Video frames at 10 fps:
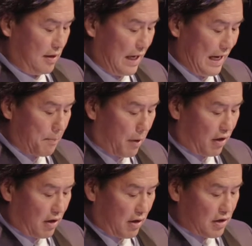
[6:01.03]
Like
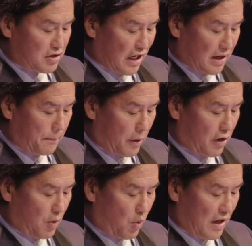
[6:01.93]
Mark
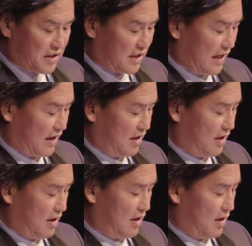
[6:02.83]
Zuckerberg once said,
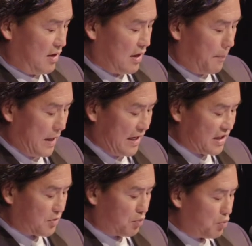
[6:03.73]
the
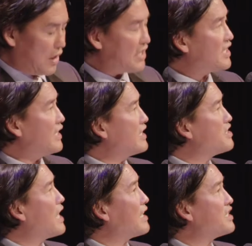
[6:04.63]
biggest risk is
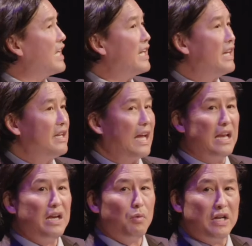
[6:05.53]
not taking
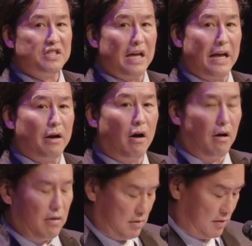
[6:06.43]
any risk at
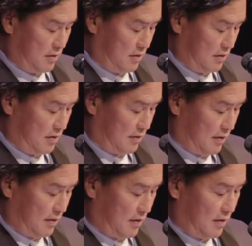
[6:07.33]
all.
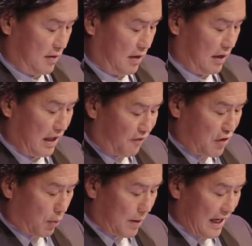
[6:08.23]
If
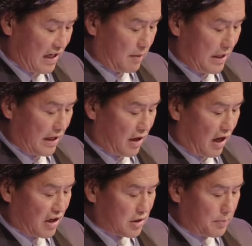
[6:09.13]
you're planning to be an
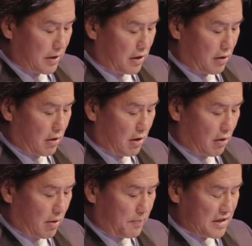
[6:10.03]
entrepreneur
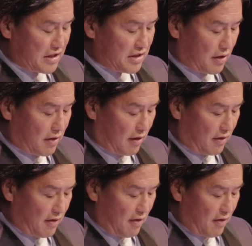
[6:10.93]
or business
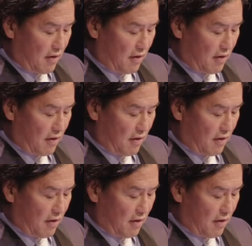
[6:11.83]
owner,